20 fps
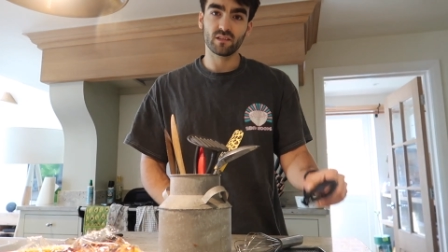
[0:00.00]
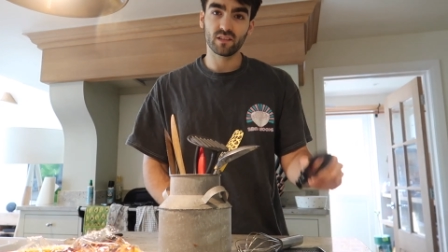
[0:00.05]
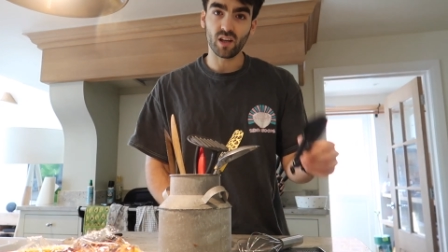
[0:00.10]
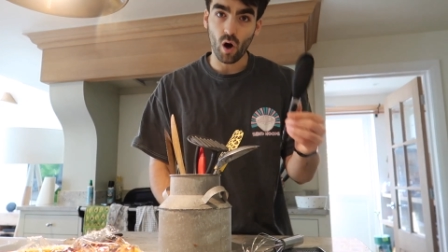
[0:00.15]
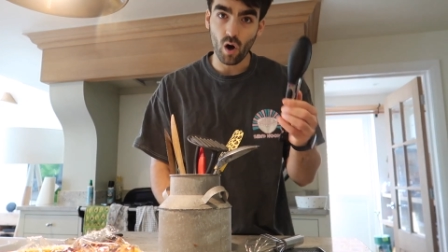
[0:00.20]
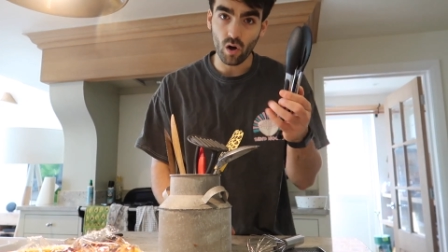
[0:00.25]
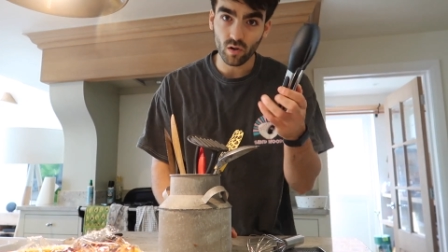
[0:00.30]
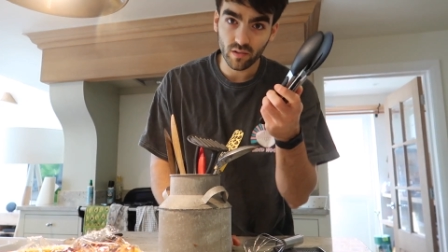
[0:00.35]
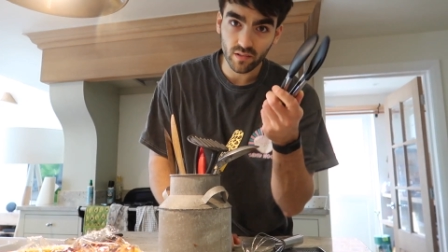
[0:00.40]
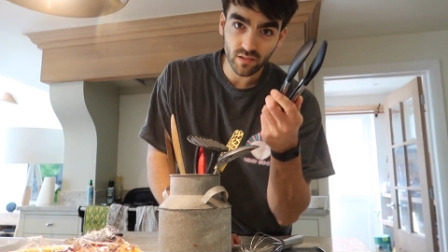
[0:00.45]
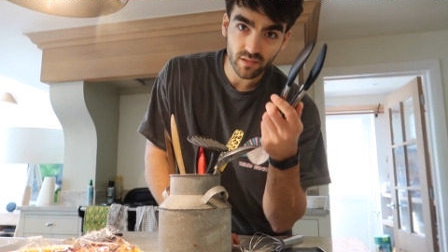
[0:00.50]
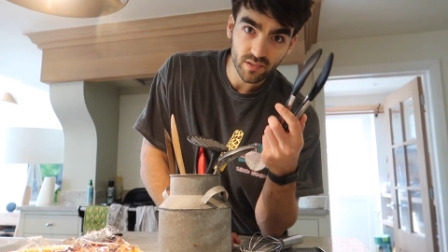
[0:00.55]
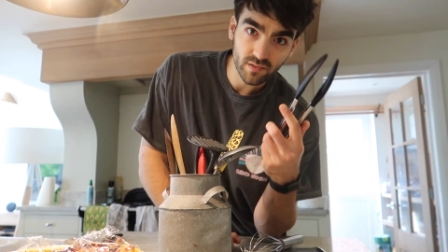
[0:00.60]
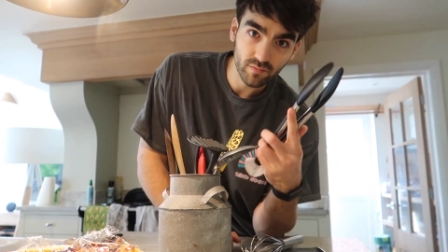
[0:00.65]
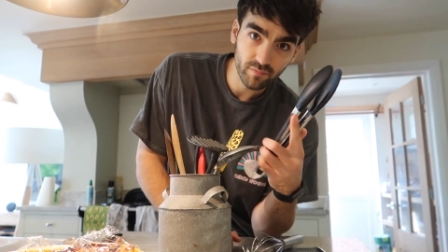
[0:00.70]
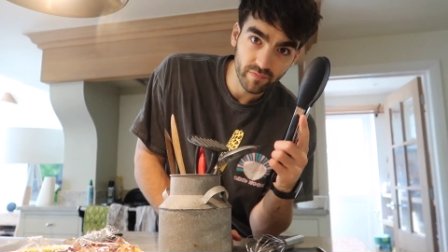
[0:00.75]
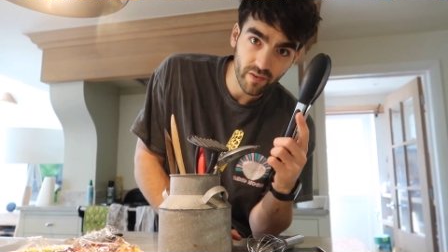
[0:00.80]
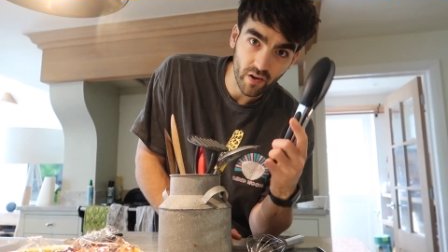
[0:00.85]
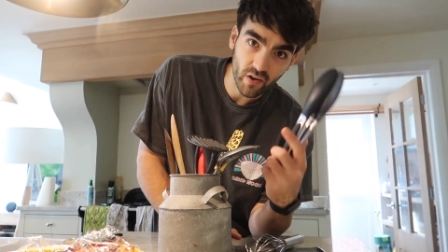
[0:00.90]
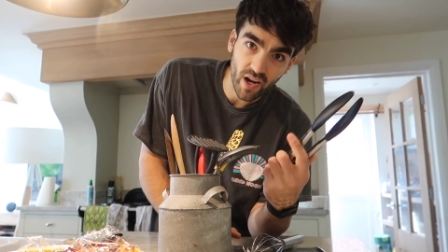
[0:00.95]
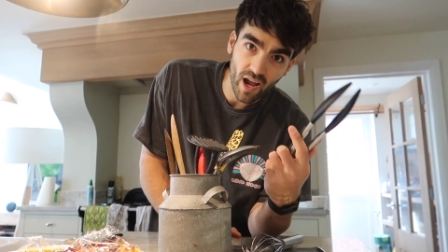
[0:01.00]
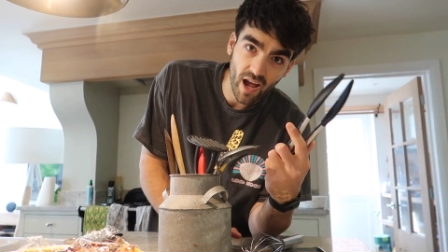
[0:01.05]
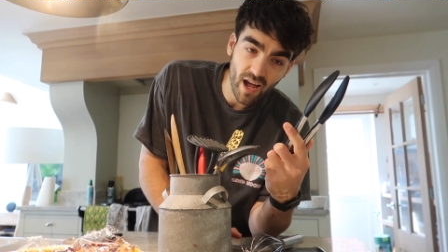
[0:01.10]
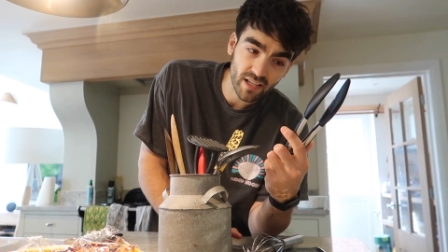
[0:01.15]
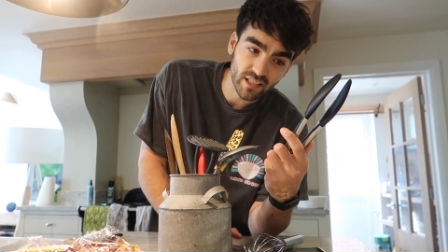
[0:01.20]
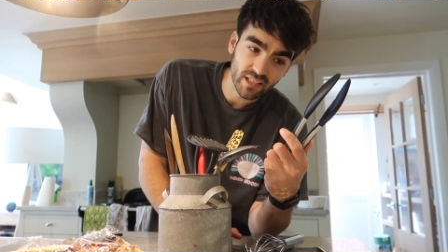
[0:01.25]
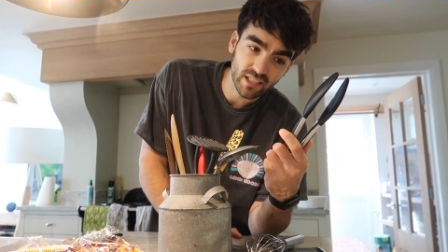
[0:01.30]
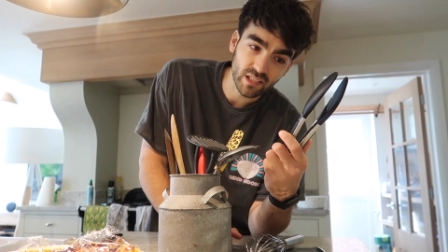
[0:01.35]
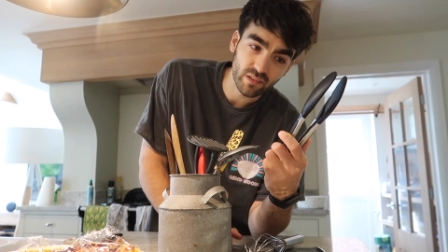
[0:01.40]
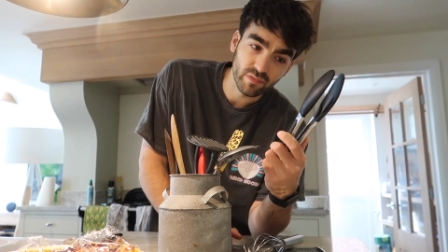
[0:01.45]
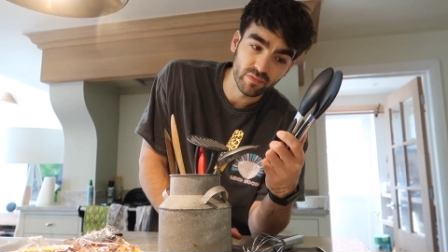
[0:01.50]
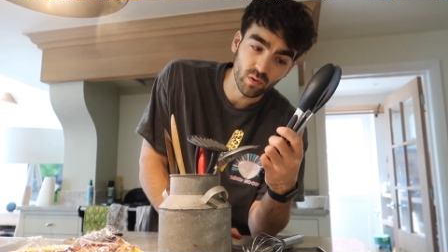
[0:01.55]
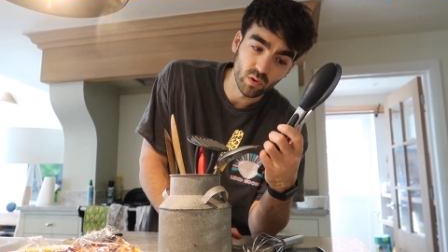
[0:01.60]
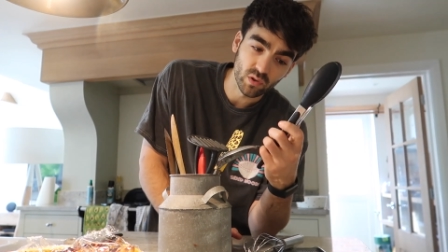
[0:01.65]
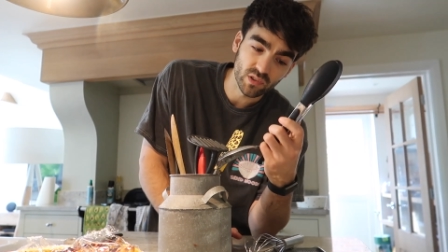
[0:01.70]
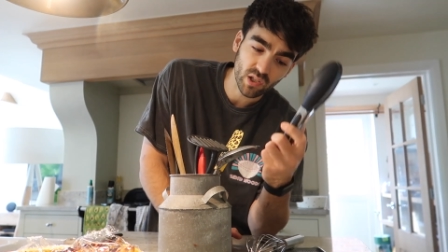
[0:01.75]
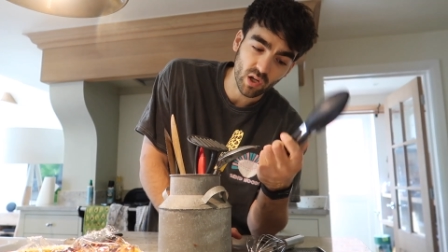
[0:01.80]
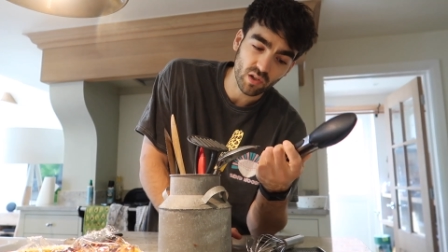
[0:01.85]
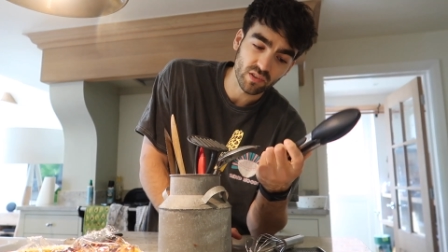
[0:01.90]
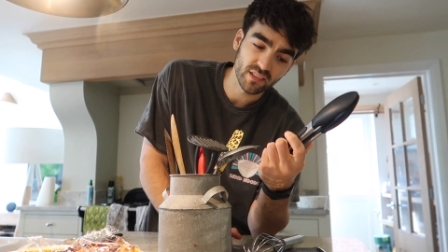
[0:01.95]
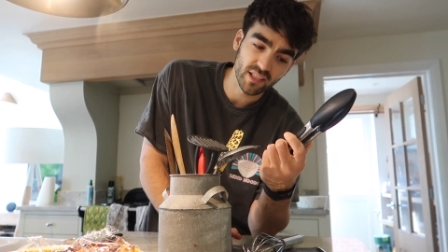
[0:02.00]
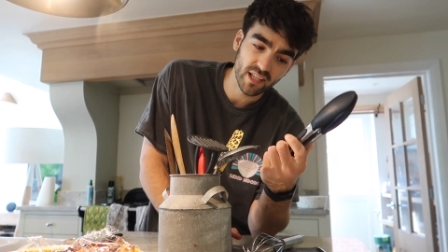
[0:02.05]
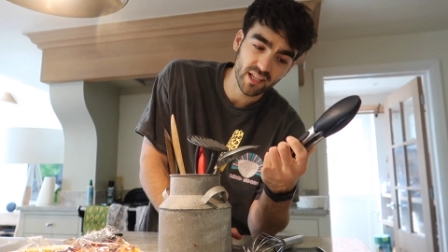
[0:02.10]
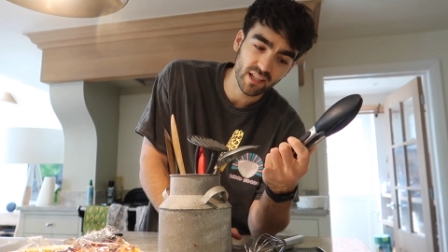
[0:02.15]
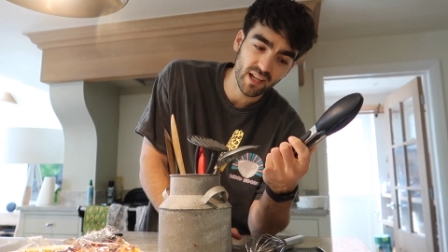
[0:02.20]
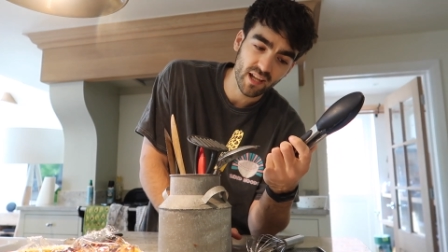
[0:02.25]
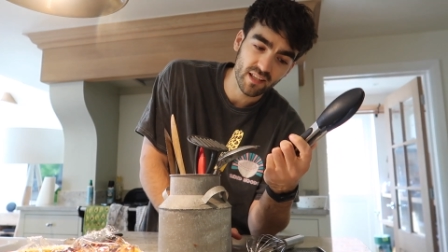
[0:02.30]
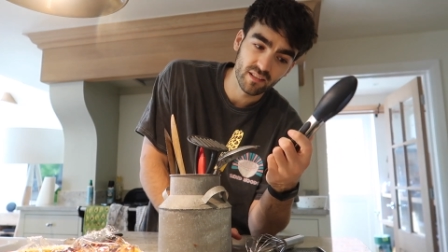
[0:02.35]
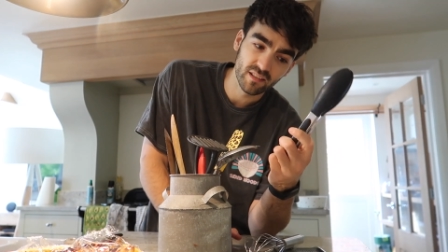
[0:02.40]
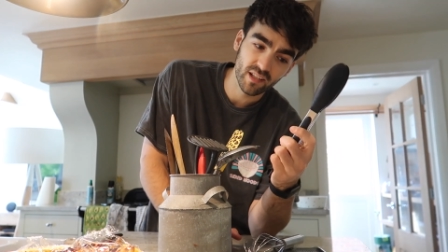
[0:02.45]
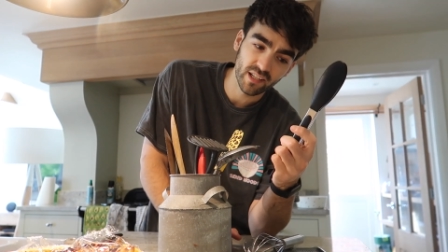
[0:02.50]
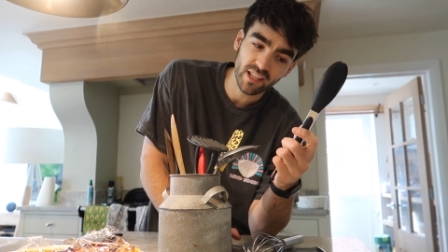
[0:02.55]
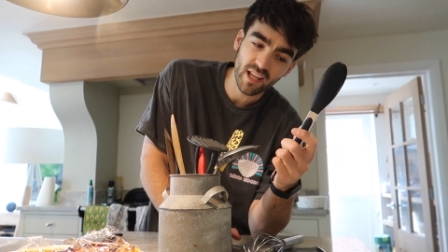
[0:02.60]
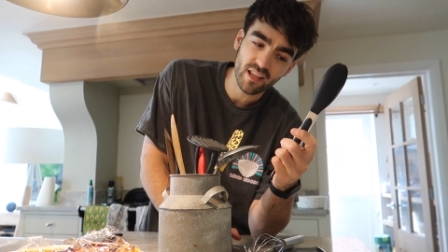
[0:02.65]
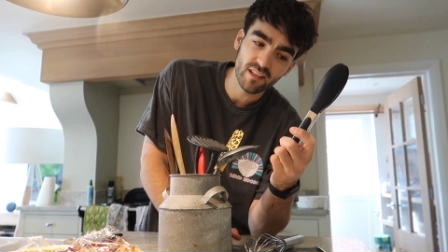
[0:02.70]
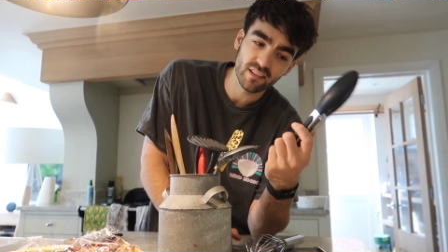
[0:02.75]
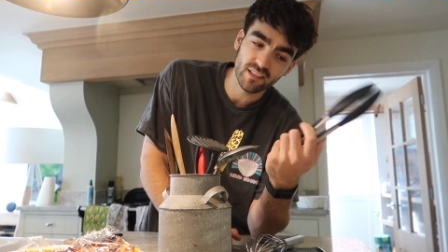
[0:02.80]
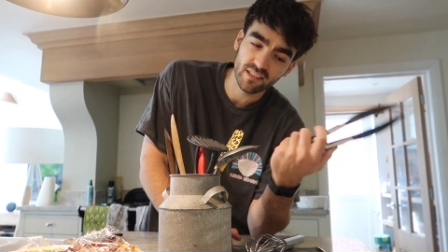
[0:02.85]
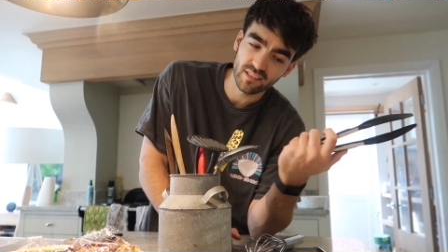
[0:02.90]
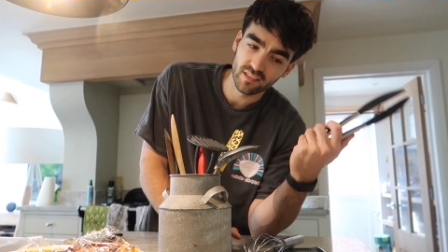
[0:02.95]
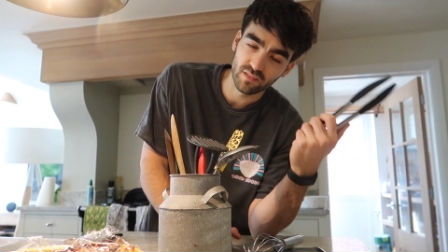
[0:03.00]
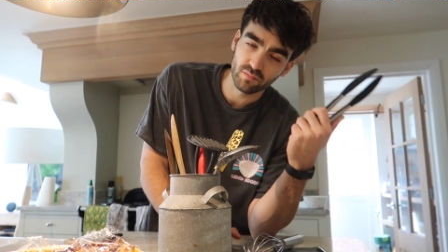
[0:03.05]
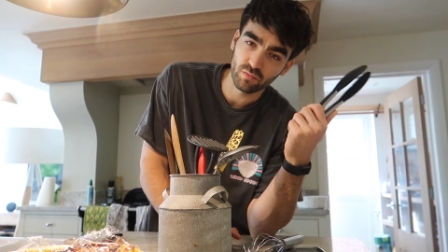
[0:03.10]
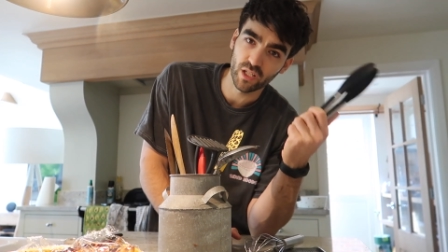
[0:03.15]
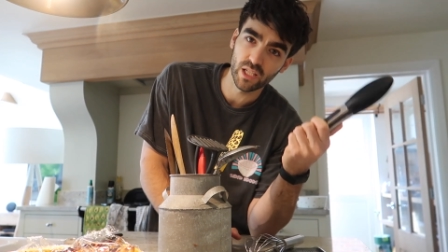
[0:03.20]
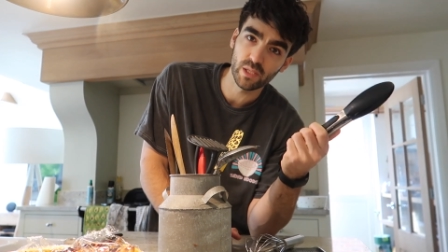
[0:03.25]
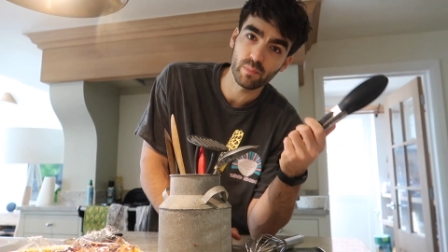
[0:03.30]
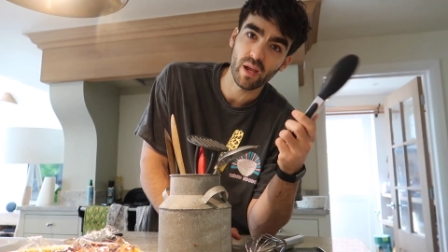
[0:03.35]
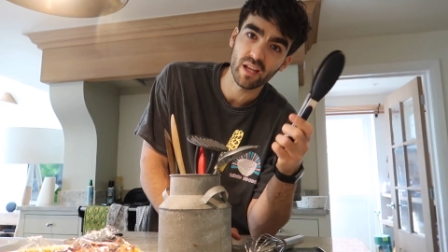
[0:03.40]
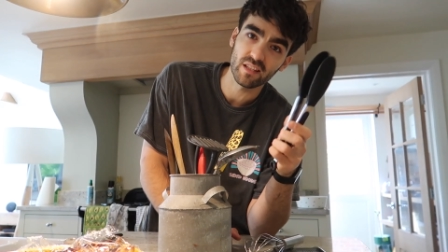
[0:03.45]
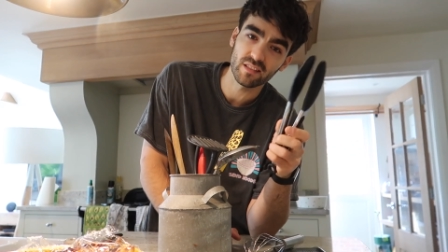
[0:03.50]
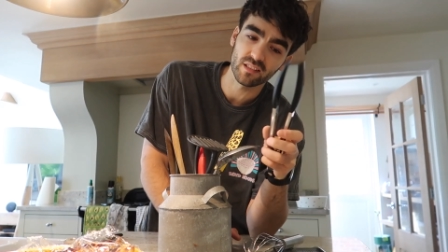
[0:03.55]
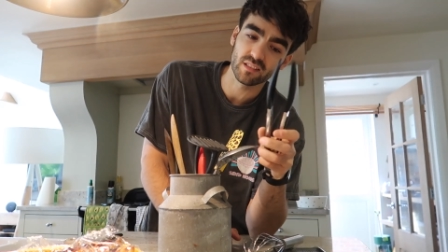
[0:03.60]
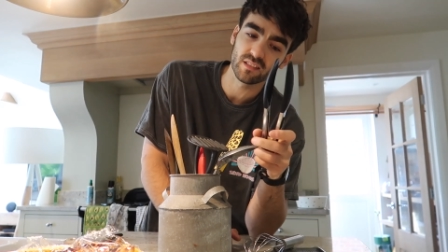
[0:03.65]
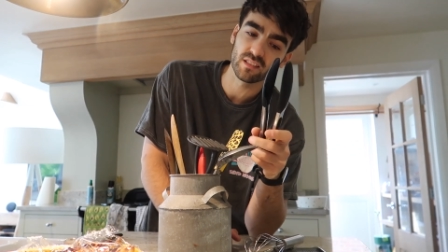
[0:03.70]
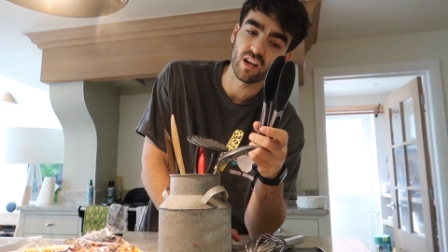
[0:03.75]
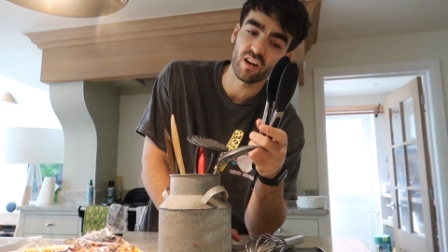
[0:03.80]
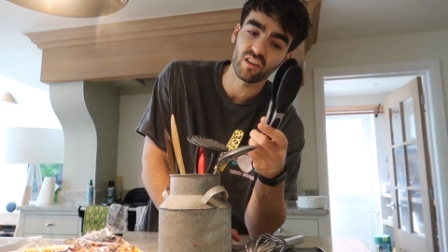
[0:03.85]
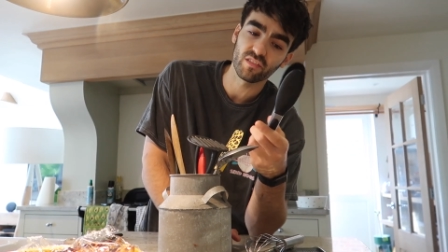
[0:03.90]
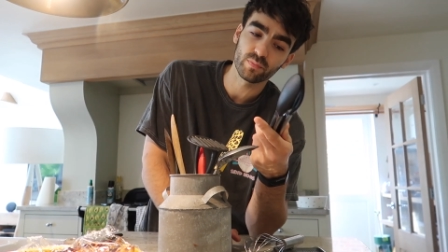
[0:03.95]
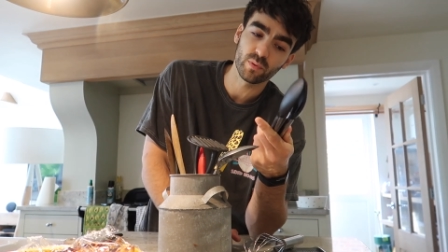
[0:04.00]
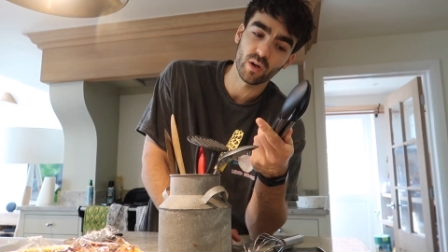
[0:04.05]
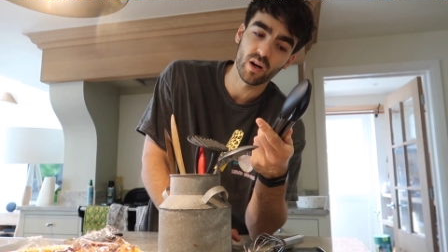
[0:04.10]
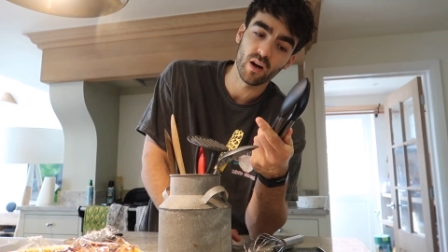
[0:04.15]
Tongs, very handy for tossing. And again, this is really basic stuff,